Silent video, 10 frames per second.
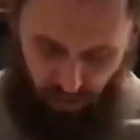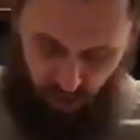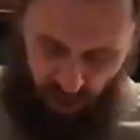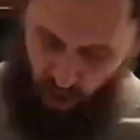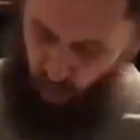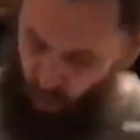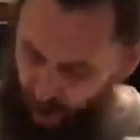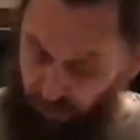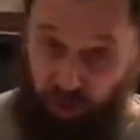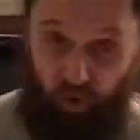Okay, we will
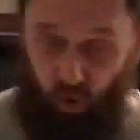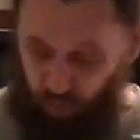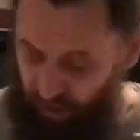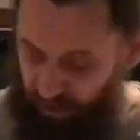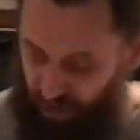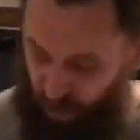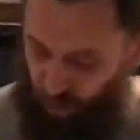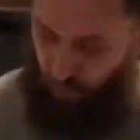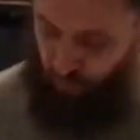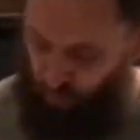have the saucepans at
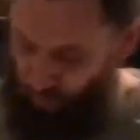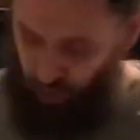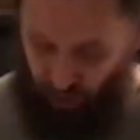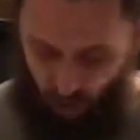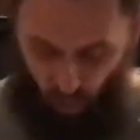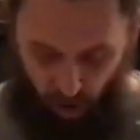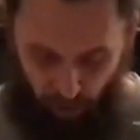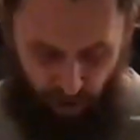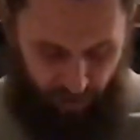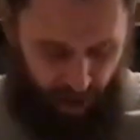school for you, so don't worry
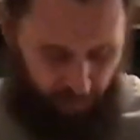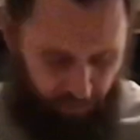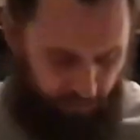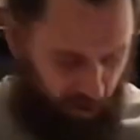about that.